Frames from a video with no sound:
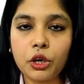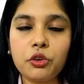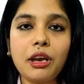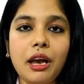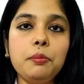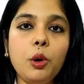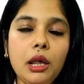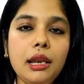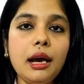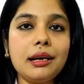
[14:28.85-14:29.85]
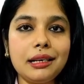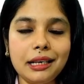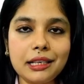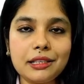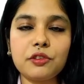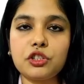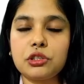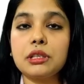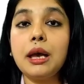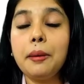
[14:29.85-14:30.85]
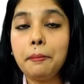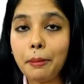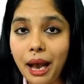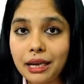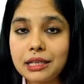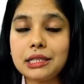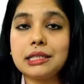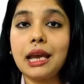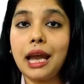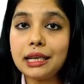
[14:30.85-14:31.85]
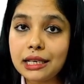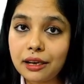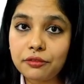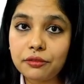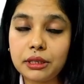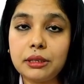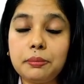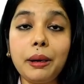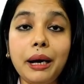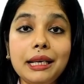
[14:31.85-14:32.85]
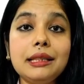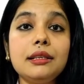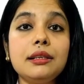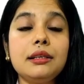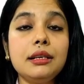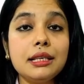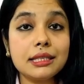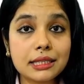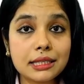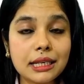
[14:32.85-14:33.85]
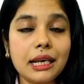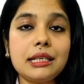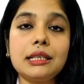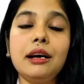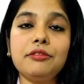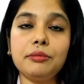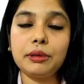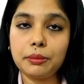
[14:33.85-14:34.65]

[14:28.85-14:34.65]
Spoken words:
You have Mohalla clinics which is managed and governed by the state government,